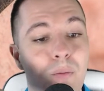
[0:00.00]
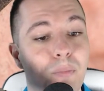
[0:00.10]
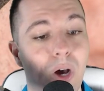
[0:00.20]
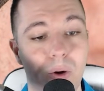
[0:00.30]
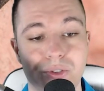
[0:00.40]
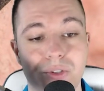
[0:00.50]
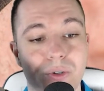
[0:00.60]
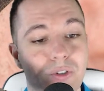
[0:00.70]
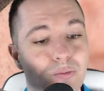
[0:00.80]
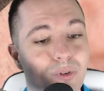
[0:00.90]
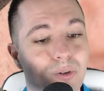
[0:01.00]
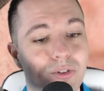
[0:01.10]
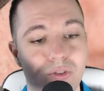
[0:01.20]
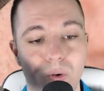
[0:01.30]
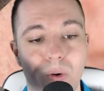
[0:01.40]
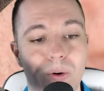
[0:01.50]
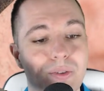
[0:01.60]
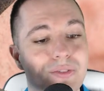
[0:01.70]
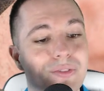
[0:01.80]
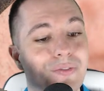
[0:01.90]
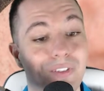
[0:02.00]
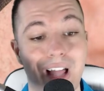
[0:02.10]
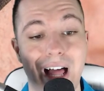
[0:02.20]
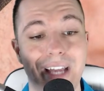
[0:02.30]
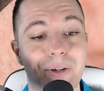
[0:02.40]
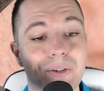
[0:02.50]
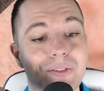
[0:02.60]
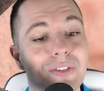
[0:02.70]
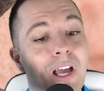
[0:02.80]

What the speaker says: posters, brochures, flyers,